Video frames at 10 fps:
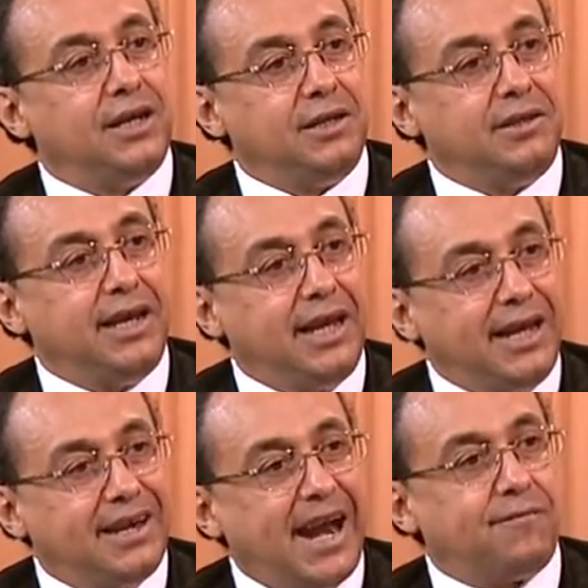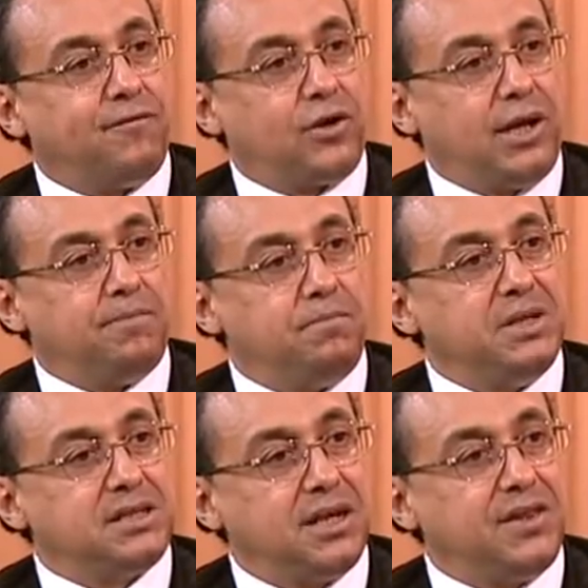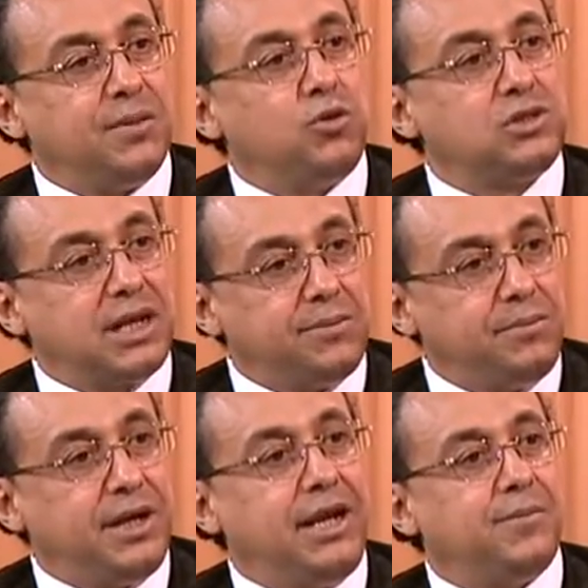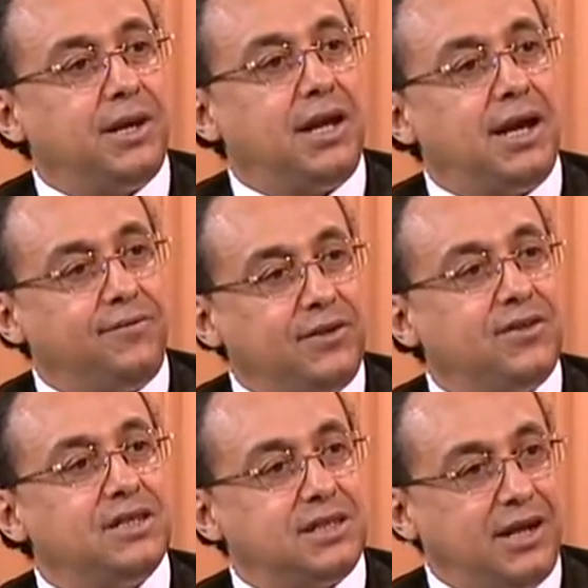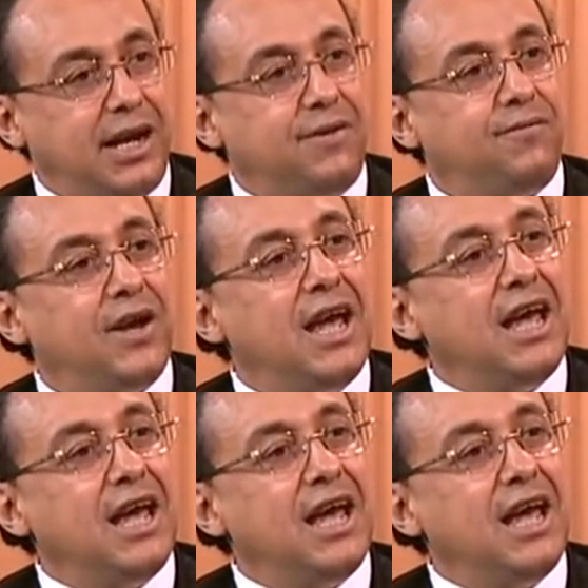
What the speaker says: dig a grave for him beside the mosque and bury him alive in this grave.